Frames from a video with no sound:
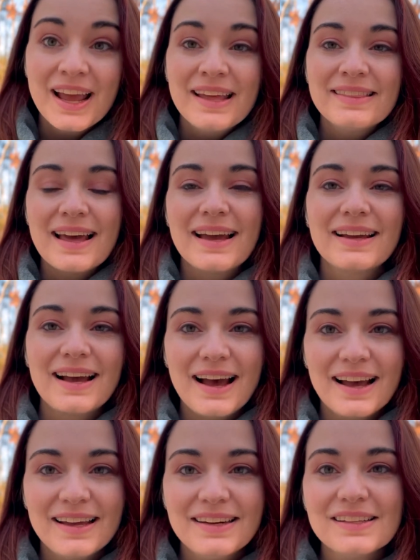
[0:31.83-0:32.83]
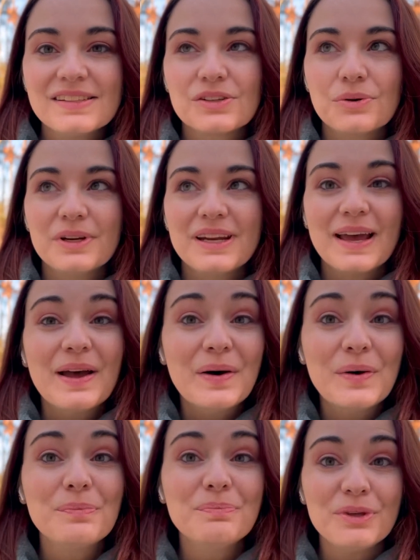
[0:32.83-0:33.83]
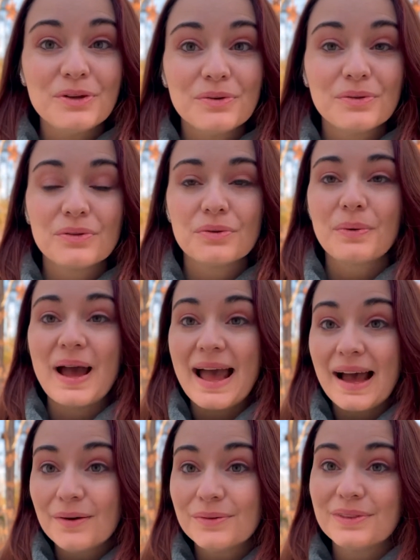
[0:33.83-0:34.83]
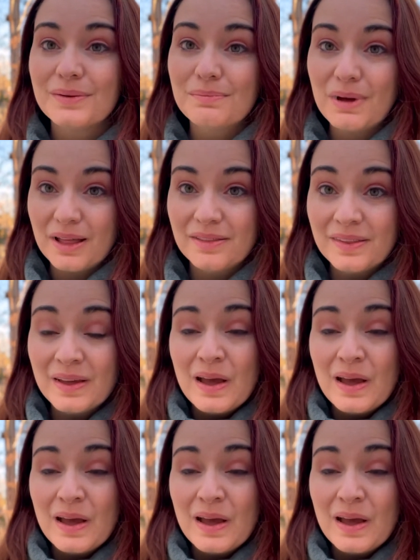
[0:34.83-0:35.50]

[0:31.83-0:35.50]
That guide is going to help you throughout the month